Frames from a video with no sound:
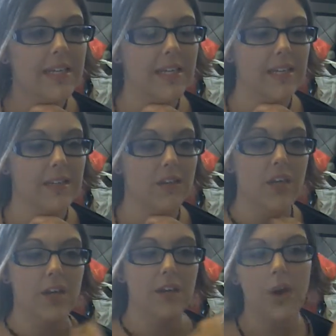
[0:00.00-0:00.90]
And
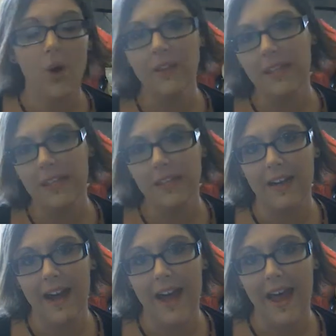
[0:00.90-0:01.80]
the only thing that
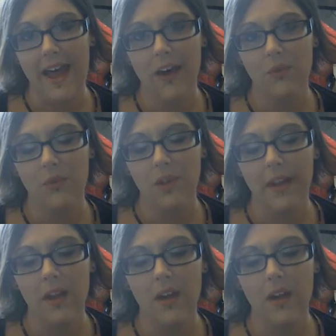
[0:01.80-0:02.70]
I have, like,